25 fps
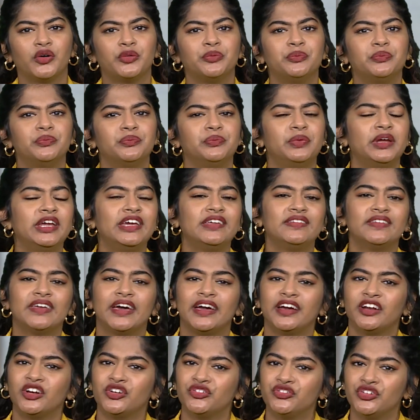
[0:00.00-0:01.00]
Or being
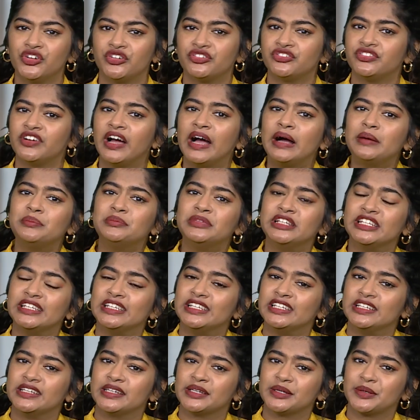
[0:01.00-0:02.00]
the head of your
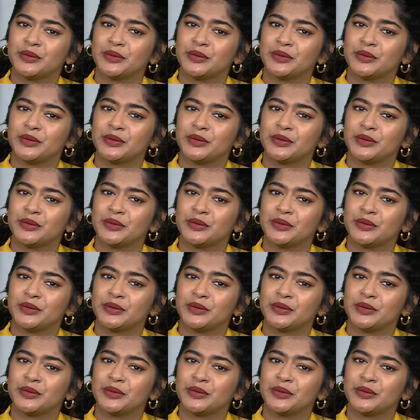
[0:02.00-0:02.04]
family.